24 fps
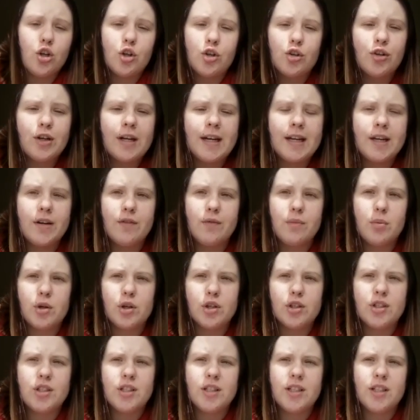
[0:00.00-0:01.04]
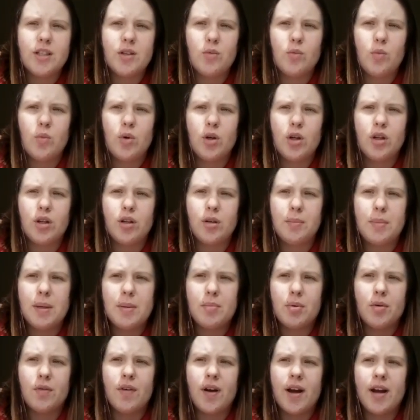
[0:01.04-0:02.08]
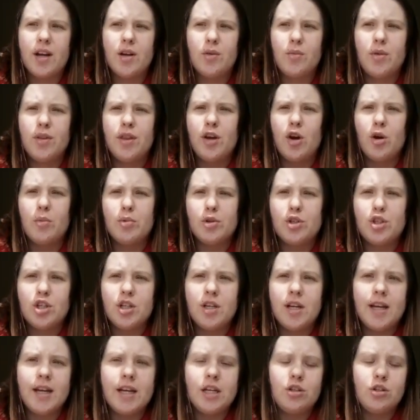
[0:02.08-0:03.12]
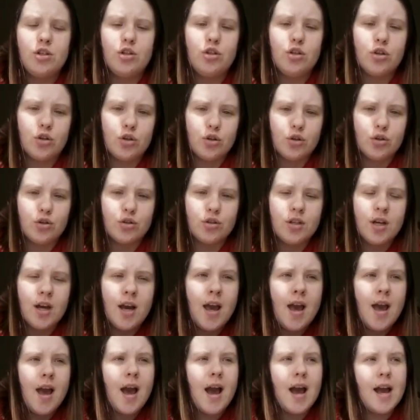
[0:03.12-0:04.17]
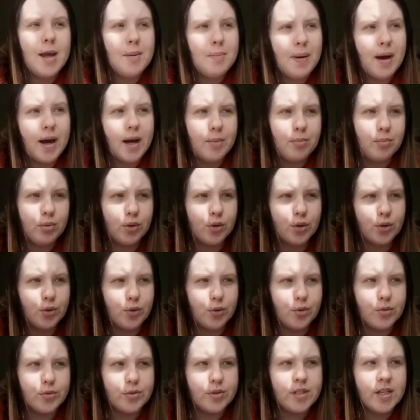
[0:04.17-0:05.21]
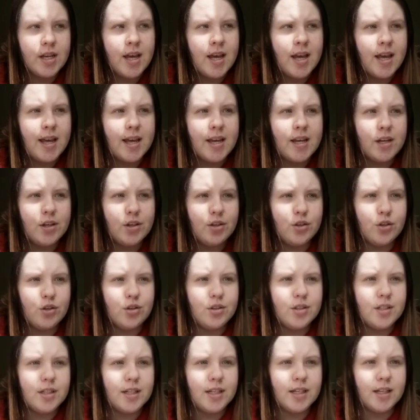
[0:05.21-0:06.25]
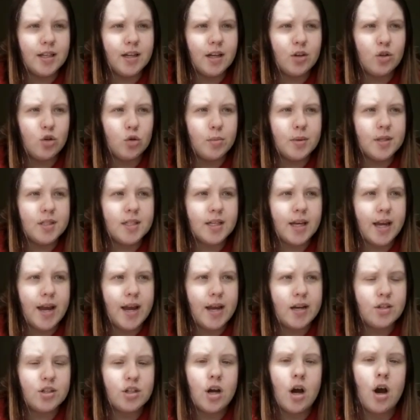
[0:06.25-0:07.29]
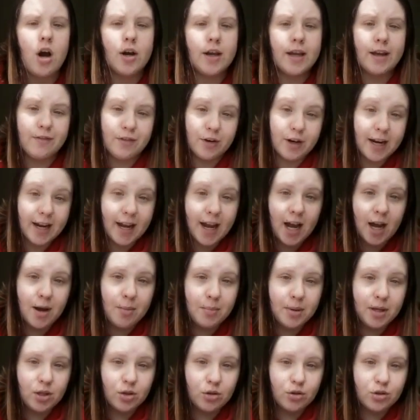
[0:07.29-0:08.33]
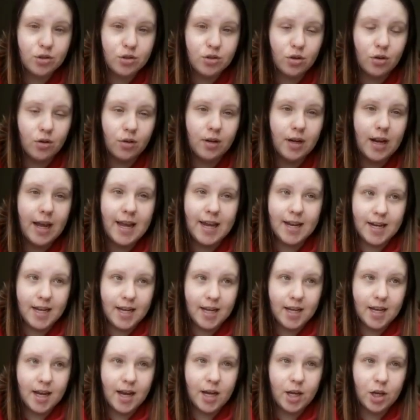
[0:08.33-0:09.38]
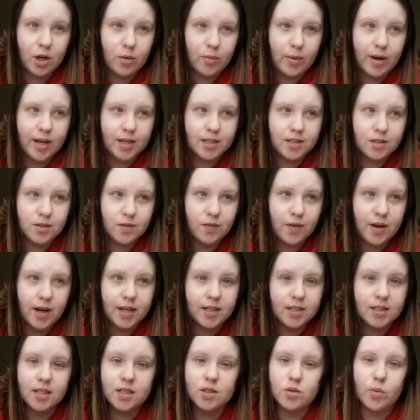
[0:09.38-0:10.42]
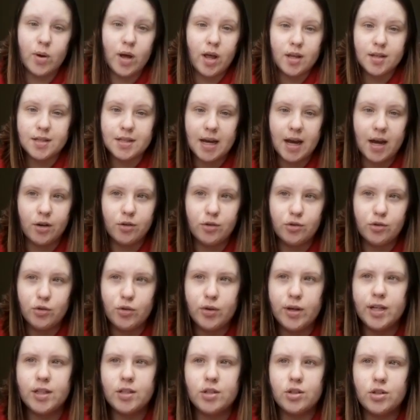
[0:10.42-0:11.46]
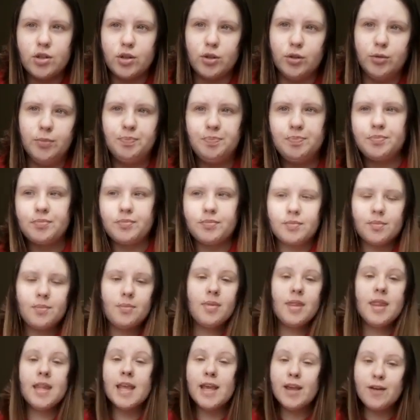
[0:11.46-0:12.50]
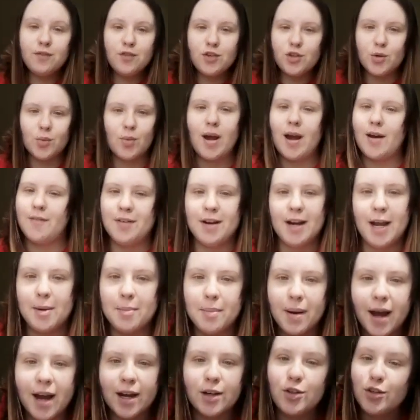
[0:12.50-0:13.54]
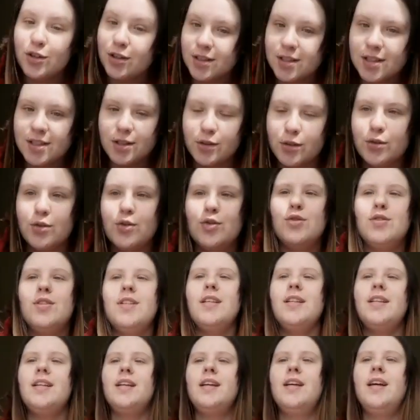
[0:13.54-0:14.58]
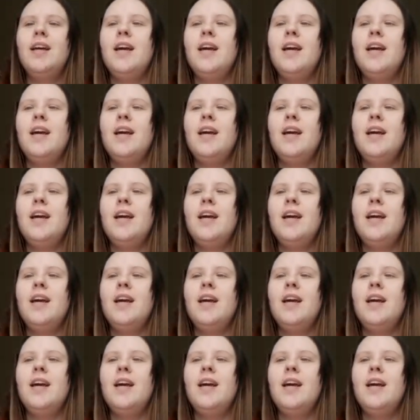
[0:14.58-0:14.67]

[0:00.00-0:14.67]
creative person will be provided with the opportunity to use iPad Pros in using Adobe Sketch. However, it can be used on any iOS device as well as Android, so if you don't have an iPad, you can still use it,